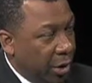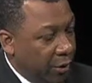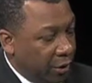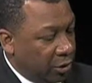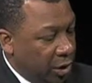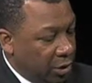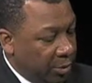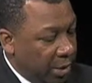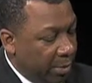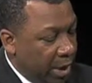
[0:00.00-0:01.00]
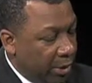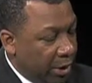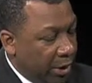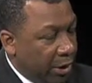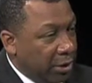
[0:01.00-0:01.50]
and then talk to me about
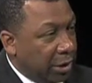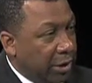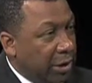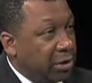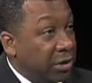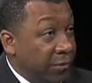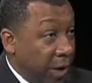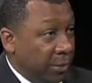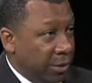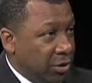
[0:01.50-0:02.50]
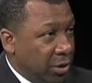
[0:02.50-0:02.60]
the kids and the families